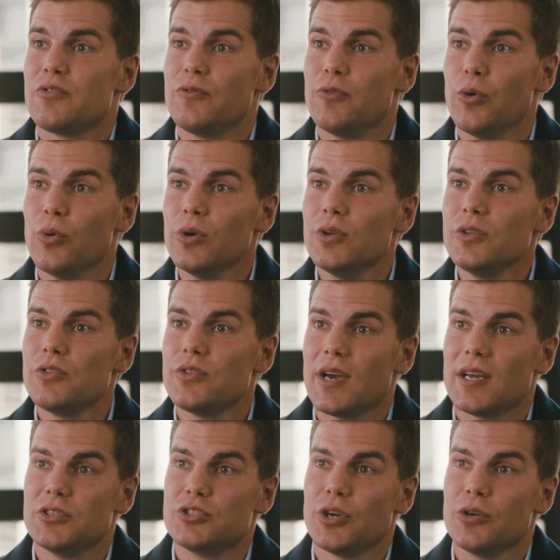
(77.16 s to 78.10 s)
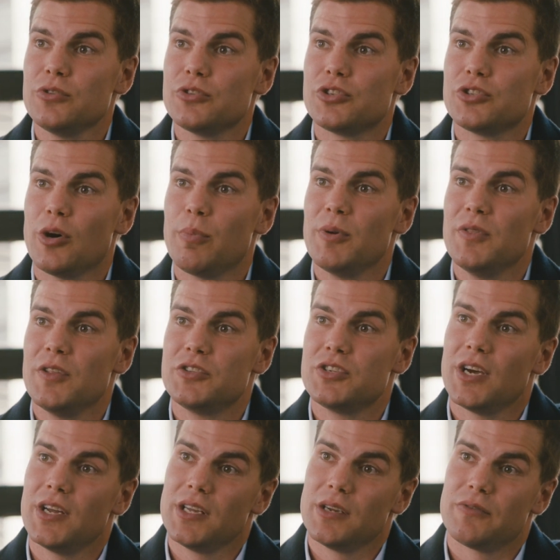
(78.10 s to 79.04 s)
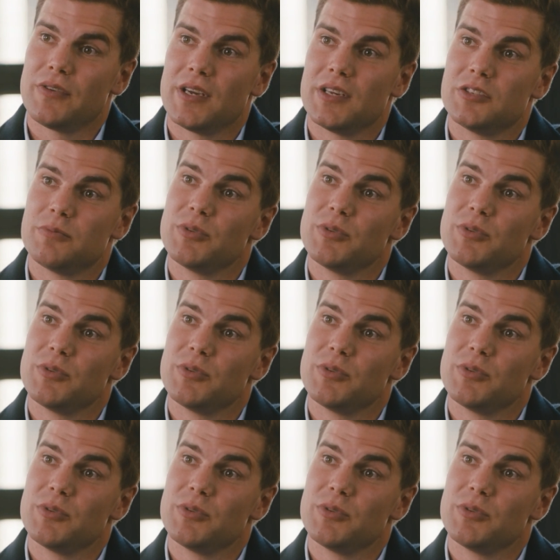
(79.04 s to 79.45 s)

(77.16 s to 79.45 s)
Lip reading: forwards and don't stop in the turning phase